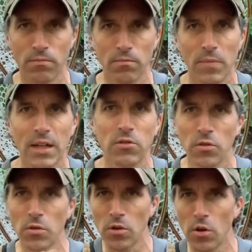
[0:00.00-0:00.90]
make it so you
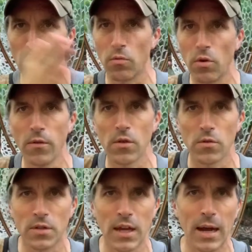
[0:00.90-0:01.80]
can go over those
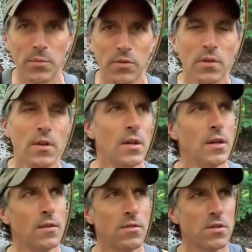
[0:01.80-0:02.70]
gaps.
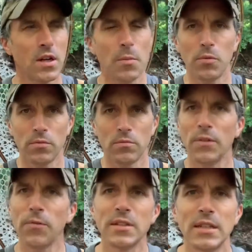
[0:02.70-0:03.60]
There's a couple
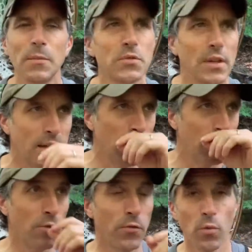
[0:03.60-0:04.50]
different examples I can give you.
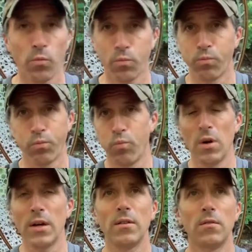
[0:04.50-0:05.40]
For
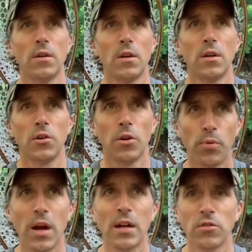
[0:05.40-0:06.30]
one, your
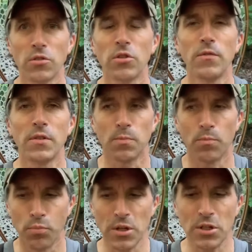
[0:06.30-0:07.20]
product or service
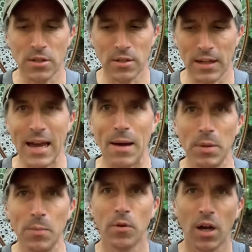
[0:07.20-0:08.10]
bridges a gap.
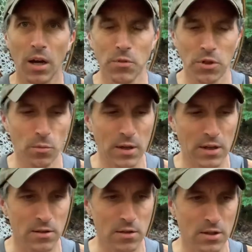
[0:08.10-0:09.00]
People come to you
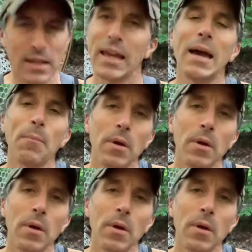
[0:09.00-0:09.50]
because there's a gap